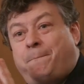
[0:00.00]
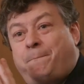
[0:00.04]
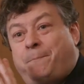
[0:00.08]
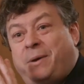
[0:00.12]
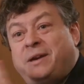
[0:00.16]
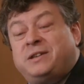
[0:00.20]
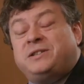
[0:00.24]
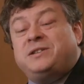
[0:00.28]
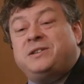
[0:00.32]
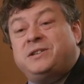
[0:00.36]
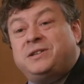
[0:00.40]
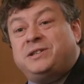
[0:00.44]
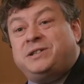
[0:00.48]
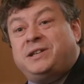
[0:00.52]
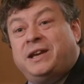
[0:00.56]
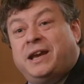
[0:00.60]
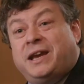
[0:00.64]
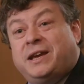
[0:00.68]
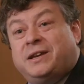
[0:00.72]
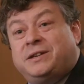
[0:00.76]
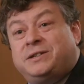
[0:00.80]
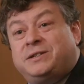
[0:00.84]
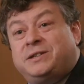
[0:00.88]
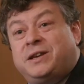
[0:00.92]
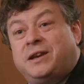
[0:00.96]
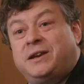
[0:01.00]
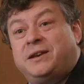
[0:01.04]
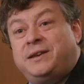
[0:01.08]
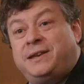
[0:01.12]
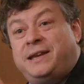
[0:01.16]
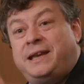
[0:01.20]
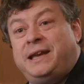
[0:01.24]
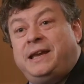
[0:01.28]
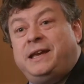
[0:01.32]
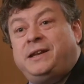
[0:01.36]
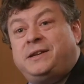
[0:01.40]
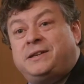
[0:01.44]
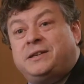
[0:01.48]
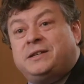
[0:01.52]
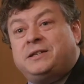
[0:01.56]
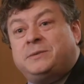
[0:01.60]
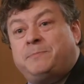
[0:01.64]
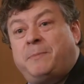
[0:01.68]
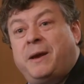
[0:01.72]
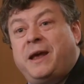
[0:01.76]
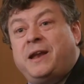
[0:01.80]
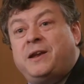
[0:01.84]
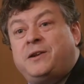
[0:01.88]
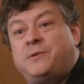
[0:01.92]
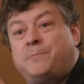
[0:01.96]
businesses need to
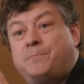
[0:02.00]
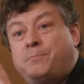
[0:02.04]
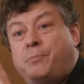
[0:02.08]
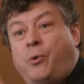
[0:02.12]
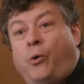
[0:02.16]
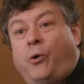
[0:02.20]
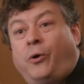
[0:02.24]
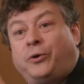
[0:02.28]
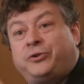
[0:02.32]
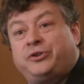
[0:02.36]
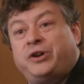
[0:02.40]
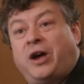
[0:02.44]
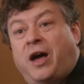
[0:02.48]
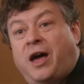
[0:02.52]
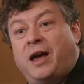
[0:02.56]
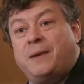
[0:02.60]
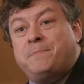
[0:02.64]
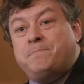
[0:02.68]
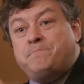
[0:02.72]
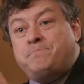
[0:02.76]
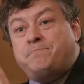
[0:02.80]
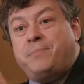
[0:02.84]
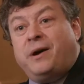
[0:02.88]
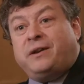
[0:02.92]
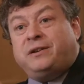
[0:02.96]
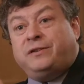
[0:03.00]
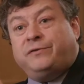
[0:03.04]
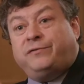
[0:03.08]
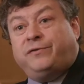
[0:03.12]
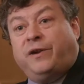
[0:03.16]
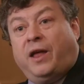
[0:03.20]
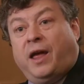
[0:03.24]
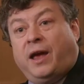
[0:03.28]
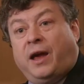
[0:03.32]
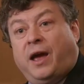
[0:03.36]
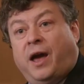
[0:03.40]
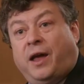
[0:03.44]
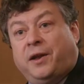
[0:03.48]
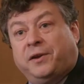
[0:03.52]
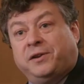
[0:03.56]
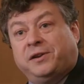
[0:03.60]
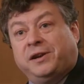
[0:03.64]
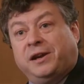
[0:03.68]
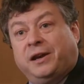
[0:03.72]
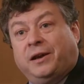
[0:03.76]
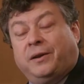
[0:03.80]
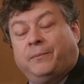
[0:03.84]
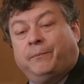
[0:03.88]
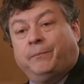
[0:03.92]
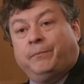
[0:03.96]
spend more time butterfly
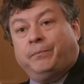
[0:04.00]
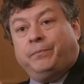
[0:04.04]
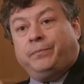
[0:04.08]
hunting